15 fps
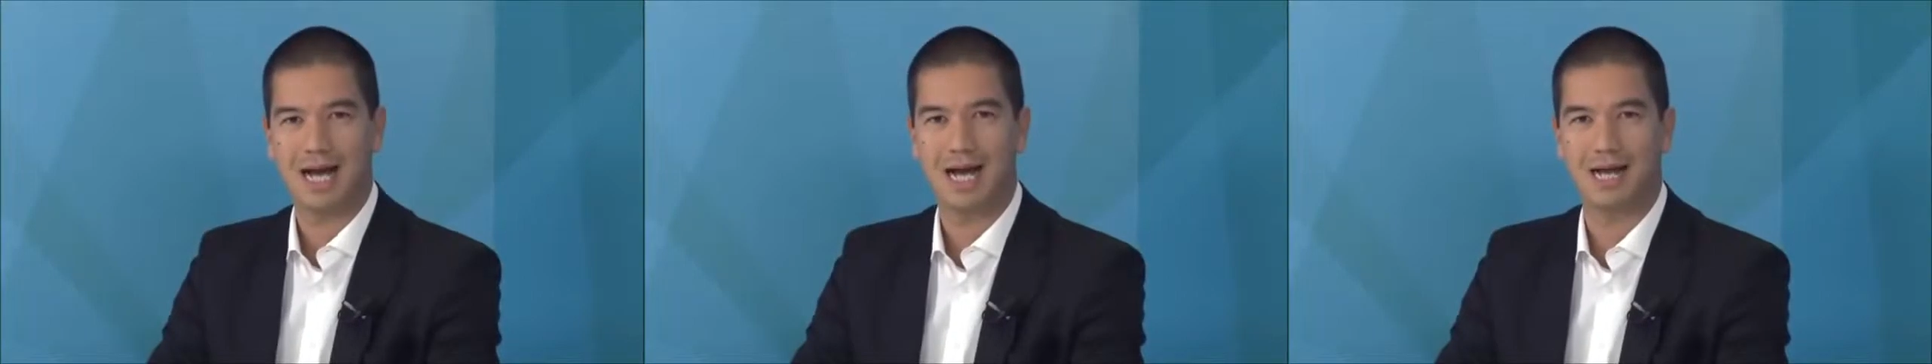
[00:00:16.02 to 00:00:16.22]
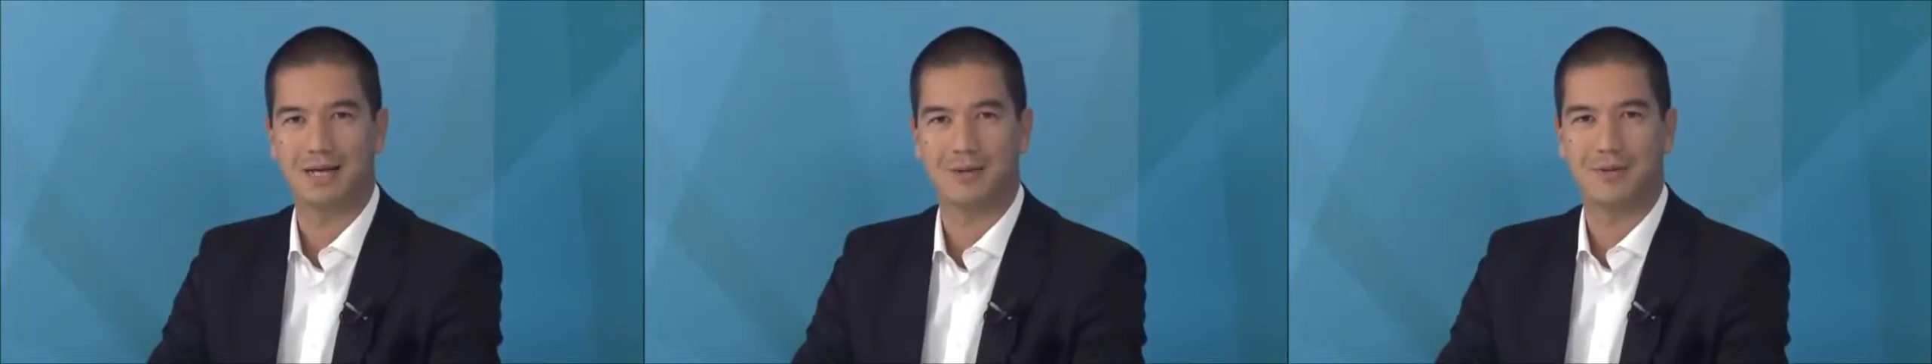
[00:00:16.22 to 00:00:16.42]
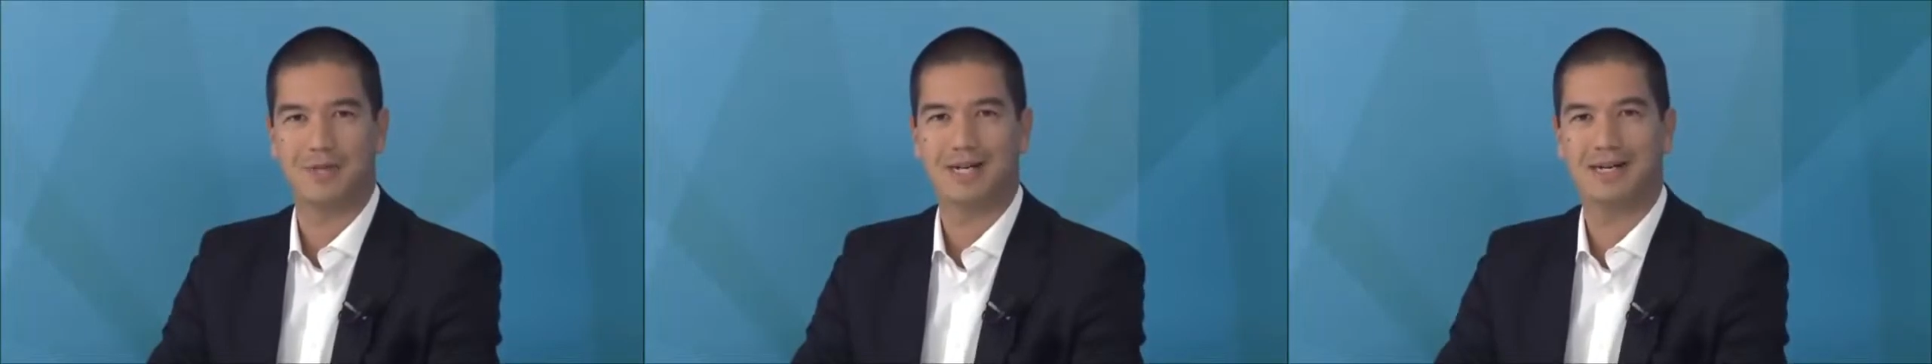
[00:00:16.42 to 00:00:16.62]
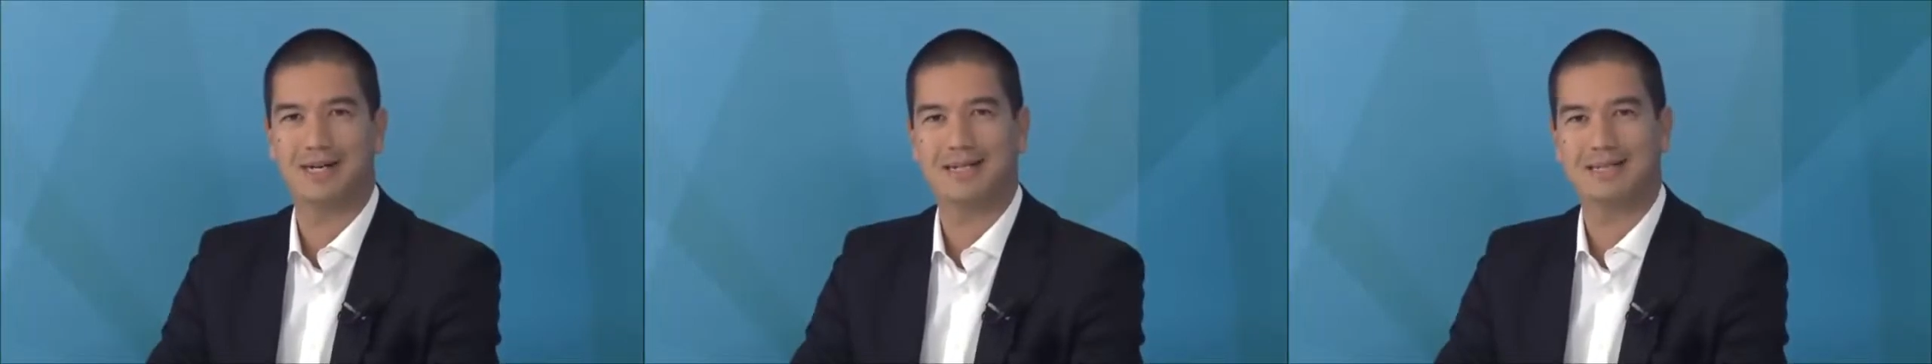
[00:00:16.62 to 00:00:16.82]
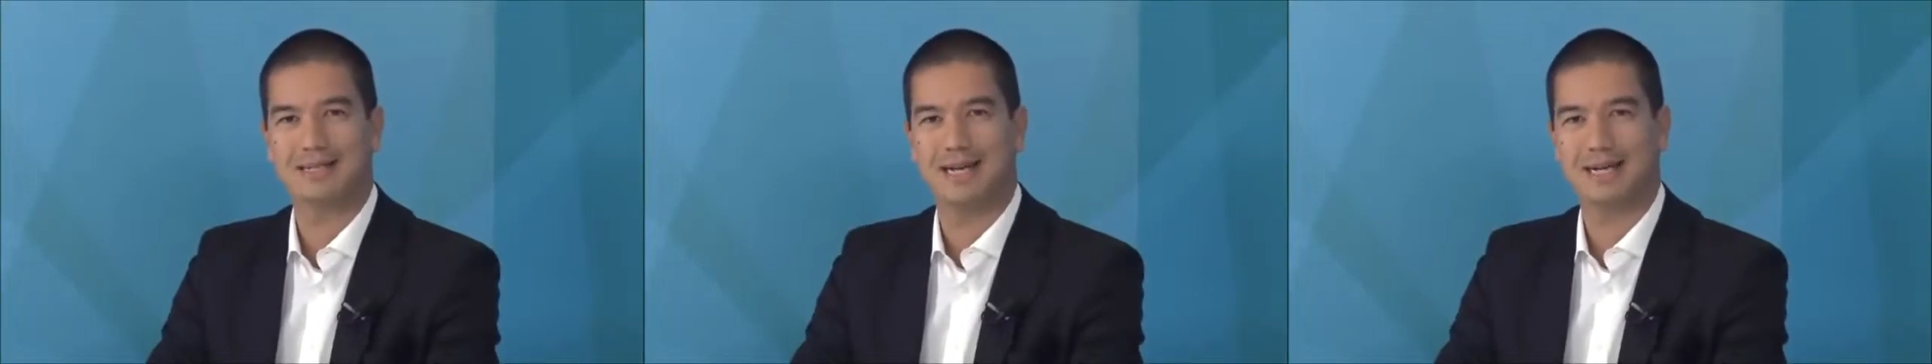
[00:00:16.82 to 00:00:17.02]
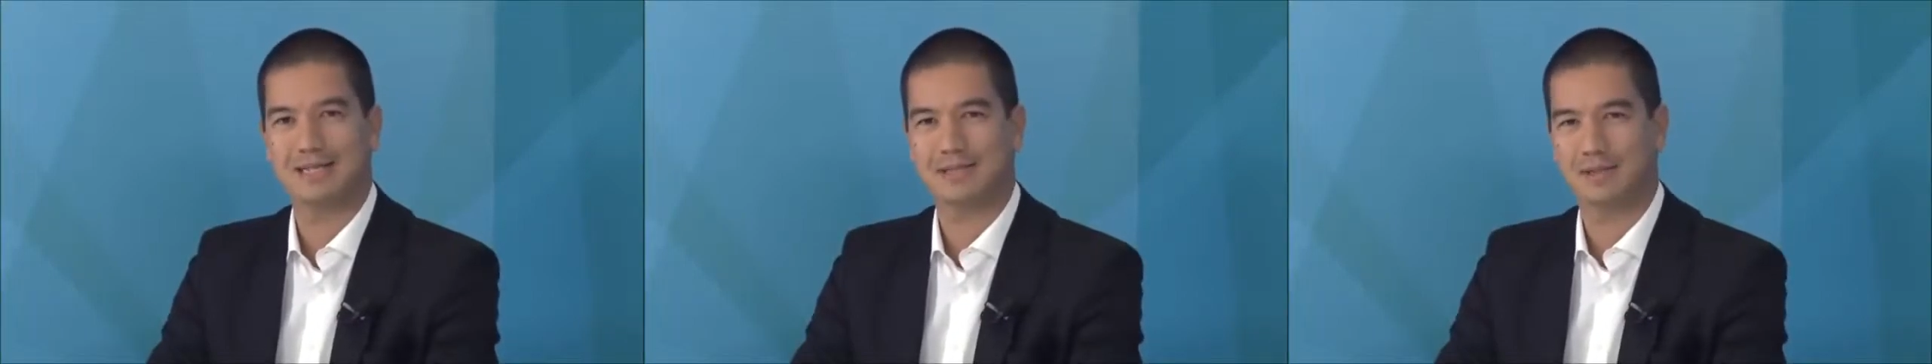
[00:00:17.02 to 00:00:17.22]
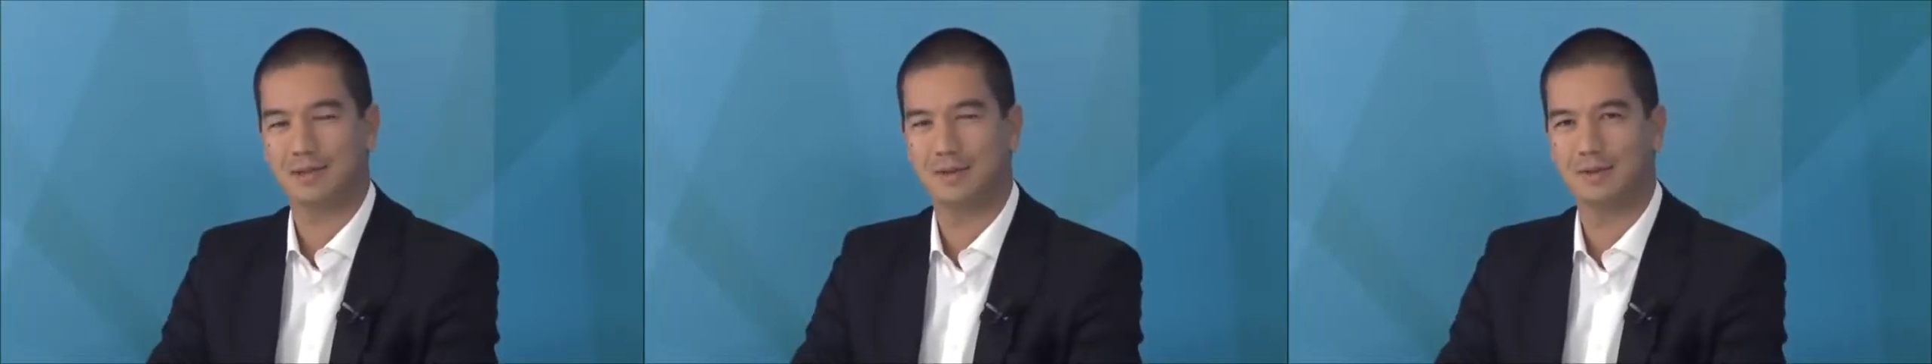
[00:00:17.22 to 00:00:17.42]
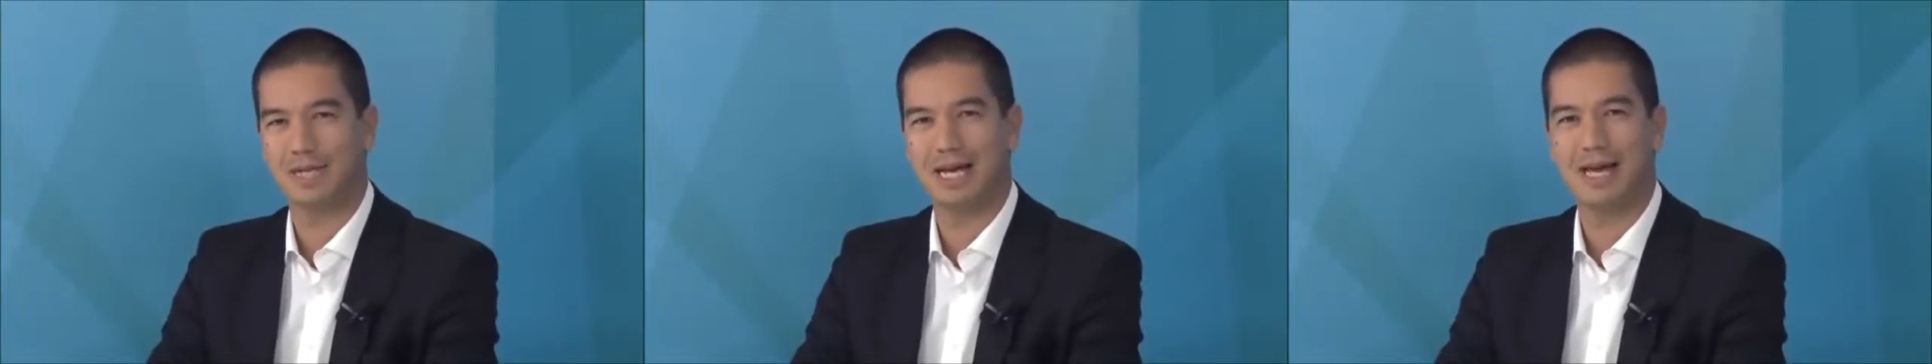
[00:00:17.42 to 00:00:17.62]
Hi, we are at Hexagon